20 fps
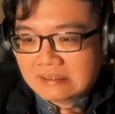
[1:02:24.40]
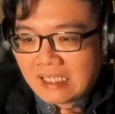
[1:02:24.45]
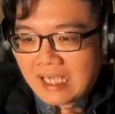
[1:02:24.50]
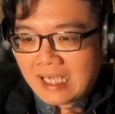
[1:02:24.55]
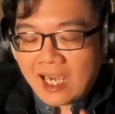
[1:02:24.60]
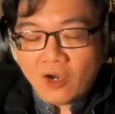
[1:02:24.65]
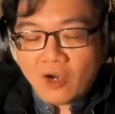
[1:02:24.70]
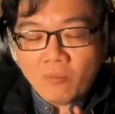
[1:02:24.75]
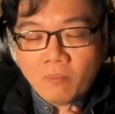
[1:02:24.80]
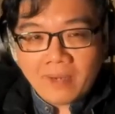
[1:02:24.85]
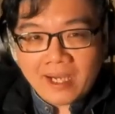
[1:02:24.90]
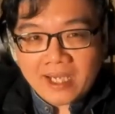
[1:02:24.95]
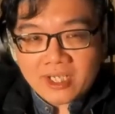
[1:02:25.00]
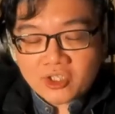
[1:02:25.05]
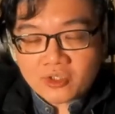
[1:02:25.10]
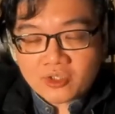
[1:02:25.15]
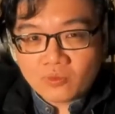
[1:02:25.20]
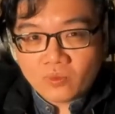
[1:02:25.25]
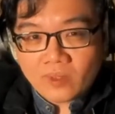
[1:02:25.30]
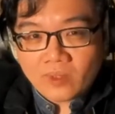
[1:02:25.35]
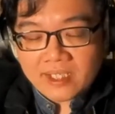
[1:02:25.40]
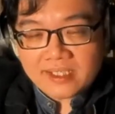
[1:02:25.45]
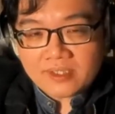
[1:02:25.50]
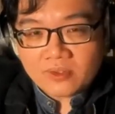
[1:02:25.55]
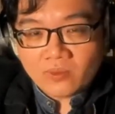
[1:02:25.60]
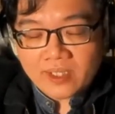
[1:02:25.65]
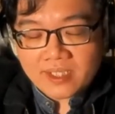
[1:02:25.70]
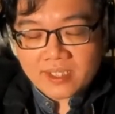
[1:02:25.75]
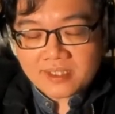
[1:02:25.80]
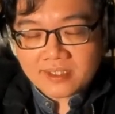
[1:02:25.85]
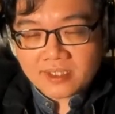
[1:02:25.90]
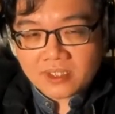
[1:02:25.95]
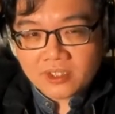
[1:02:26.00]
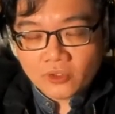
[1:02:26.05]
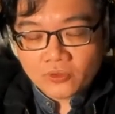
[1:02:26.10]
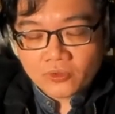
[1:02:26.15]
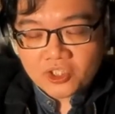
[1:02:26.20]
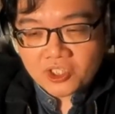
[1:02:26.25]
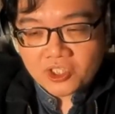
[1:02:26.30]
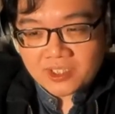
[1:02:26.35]
how much what what's the
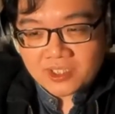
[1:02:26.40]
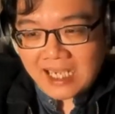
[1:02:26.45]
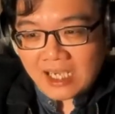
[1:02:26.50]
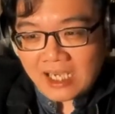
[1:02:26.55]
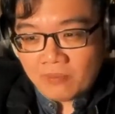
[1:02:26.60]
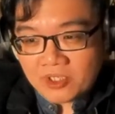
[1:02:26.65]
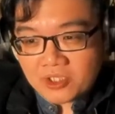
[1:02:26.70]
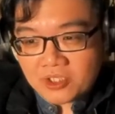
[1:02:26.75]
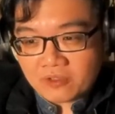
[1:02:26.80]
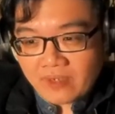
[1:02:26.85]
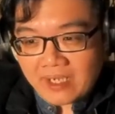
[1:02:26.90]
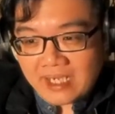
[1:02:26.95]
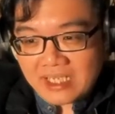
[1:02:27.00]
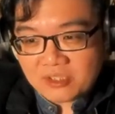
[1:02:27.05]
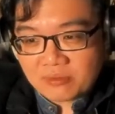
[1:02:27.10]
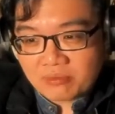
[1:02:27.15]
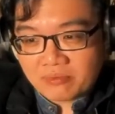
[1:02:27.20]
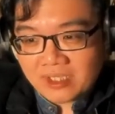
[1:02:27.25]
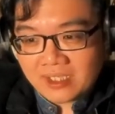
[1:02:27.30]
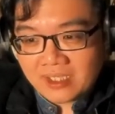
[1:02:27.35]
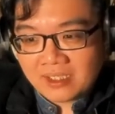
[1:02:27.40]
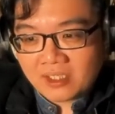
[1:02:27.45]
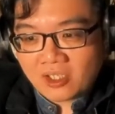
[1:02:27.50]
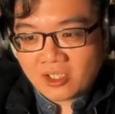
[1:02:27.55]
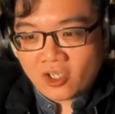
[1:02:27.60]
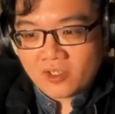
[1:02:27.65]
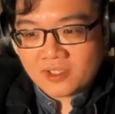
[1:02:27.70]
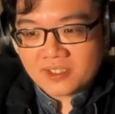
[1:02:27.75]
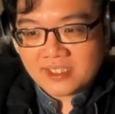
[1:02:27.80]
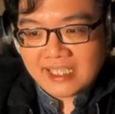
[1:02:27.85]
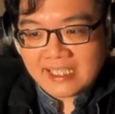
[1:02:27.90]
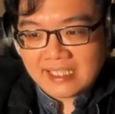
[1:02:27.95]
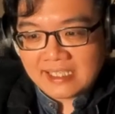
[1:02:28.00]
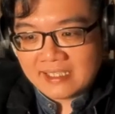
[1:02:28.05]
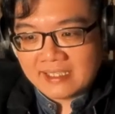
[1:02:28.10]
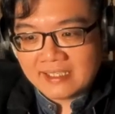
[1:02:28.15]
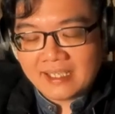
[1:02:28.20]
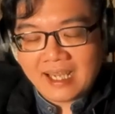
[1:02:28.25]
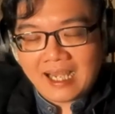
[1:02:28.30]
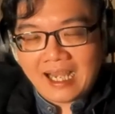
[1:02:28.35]
dosage how much of aspirin cause
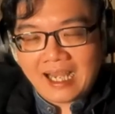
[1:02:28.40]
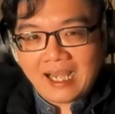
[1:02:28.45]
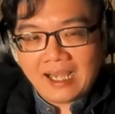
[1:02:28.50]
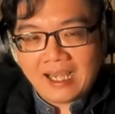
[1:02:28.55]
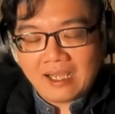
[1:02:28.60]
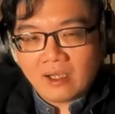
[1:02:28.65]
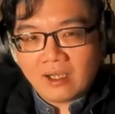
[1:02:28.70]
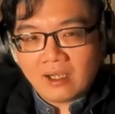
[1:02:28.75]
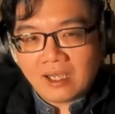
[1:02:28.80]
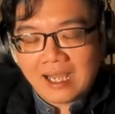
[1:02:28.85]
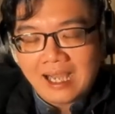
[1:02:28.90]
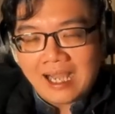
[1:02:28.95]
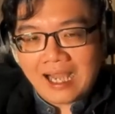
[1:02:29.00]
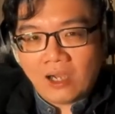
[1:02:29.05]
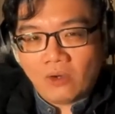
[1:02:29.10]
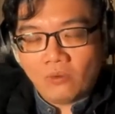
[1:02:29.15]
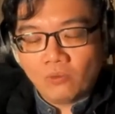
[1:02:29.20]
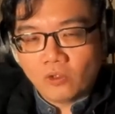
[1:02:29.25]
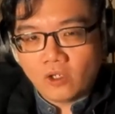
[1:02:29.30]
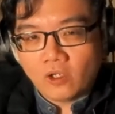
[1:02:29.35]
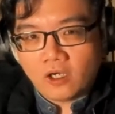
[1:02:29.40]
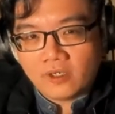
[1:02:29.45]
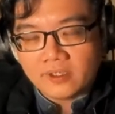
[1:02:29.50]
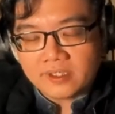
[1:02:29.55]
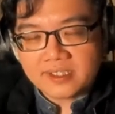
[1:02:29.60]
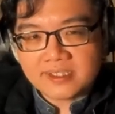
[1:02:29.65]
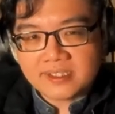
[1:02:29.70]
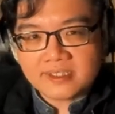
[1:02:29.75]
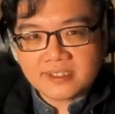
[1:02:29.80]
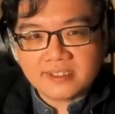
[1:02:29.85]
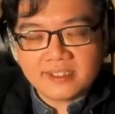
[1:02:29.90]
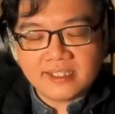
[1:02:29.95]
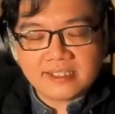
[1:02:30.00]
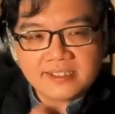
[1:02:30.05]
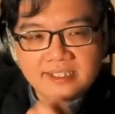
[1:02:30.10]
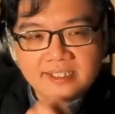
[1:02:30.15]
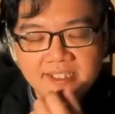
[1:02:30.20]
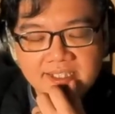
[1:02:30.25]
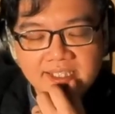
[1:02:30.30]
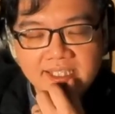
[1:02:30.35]
and uh, how long is does
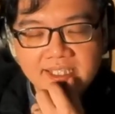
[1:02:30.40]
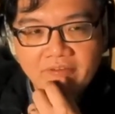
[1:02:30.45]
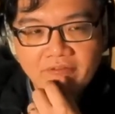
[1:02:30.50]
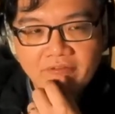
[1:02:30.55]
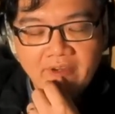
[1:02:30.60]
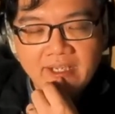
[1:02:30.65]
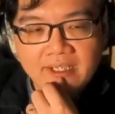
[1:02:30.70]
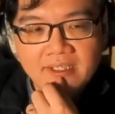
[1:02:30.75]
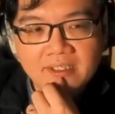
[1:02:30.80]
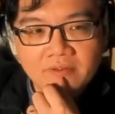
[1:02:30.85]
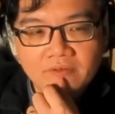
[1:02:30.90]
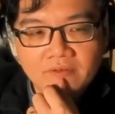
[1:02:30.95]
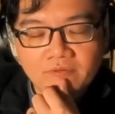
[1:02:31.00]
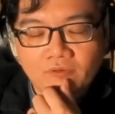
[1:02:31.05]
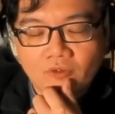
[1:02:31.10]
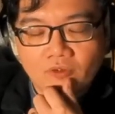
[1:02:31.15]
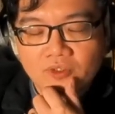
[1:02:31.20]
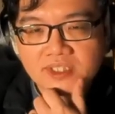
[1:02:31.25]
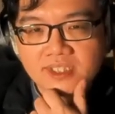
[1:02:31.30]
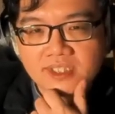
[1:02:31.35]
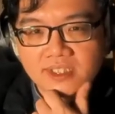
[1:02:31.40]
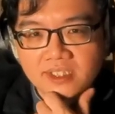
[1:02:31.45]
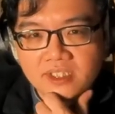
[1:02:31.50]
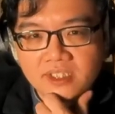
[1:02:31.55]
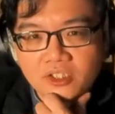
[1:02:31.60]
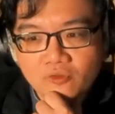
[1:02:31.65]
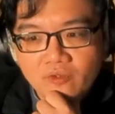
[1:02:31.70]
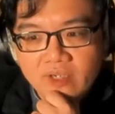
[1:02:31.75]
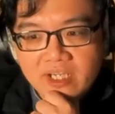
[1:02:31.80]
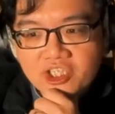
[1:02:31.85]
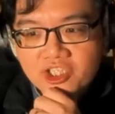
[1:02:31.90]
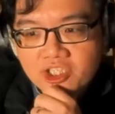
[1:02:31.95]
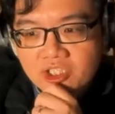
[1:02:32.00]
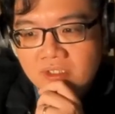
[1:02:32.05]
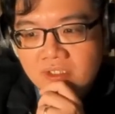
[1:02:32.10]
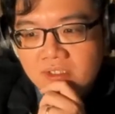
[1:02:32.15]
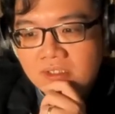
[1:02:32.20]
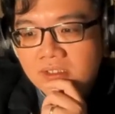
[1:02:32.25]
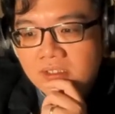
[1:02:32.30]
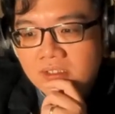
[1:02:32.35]
does it affect uh, for a certain
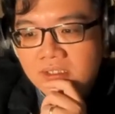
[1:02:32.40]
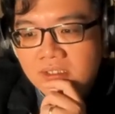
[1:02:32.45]
duration